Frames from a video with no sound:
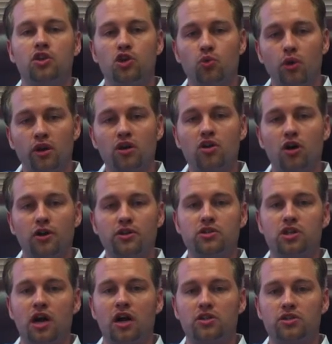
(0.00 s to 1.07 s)
you want to call your
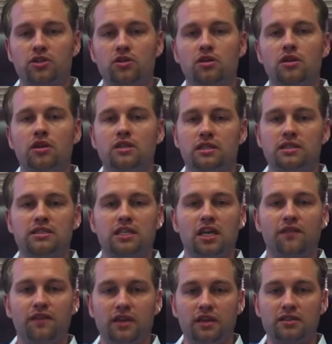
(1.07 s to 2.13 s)
doctor to
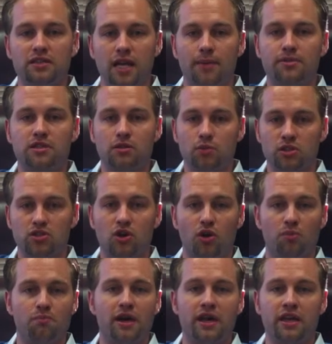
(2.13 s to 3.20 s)
see if he accepts what's
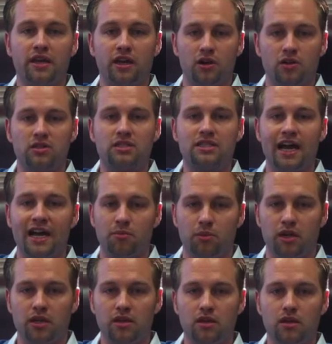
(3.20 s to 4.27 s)
called Medicare
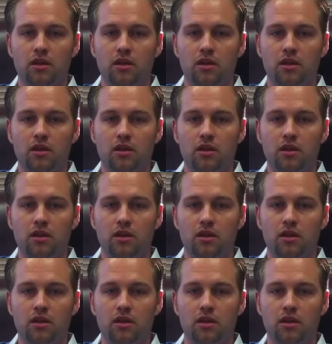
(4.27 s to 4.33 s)
assignment.